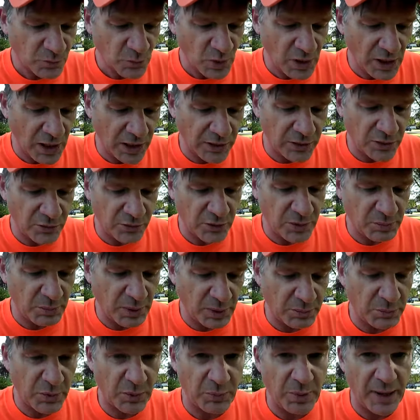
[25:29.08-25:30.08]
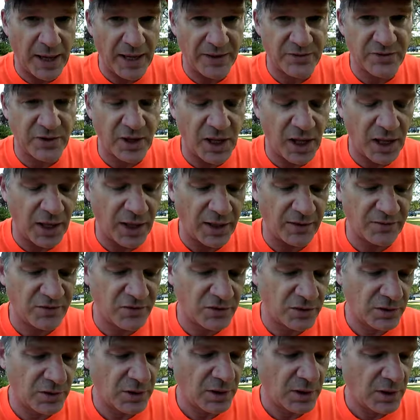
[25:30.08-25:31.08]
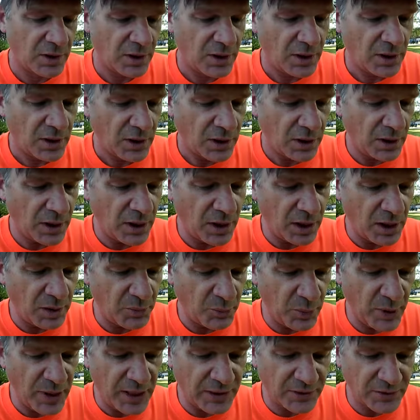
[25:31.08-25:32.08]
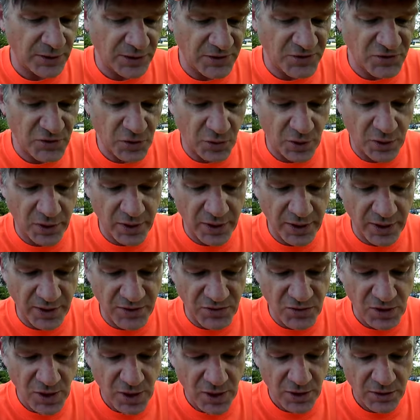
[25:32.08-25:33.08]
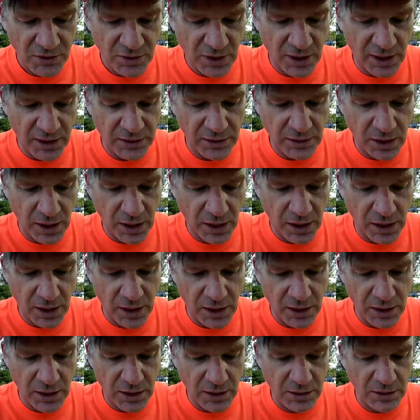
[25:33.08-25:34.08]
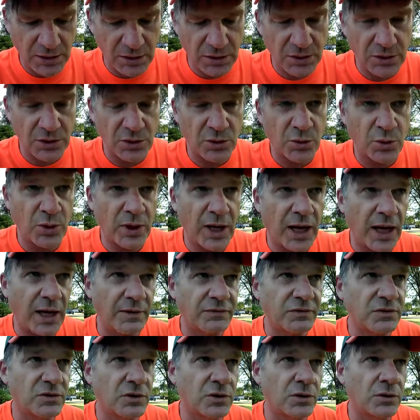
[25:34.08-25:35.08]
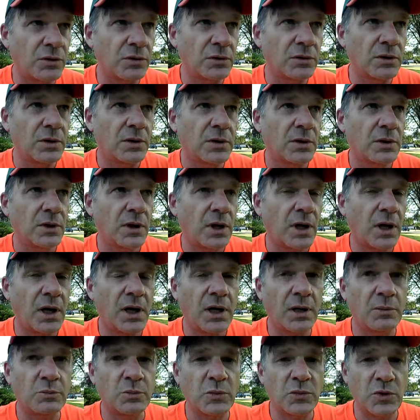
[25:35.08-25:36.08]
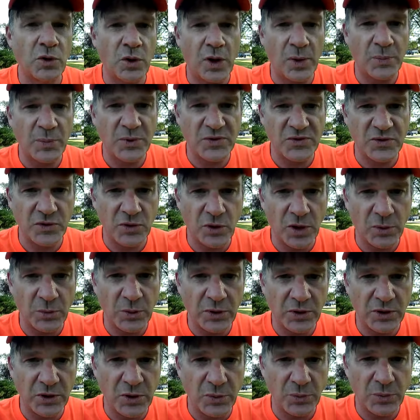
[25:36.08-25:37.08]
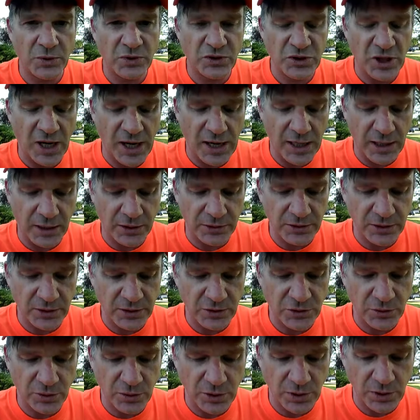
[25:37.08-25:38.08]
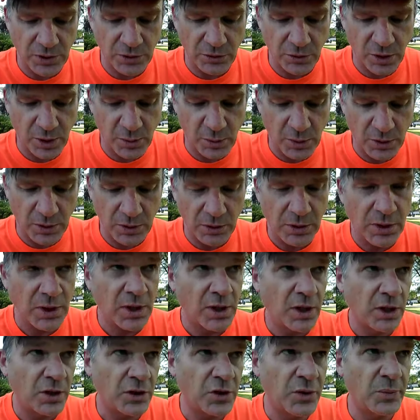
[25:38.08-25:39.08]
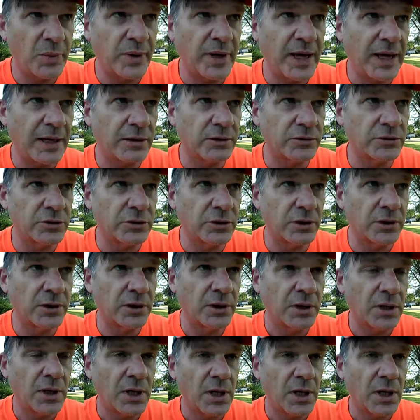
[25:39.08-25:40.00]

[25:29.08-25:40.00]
I don't remember past lives. Uh, but the story is that uh, you would have to um, grow up as a normal human child into a normal human adulthood.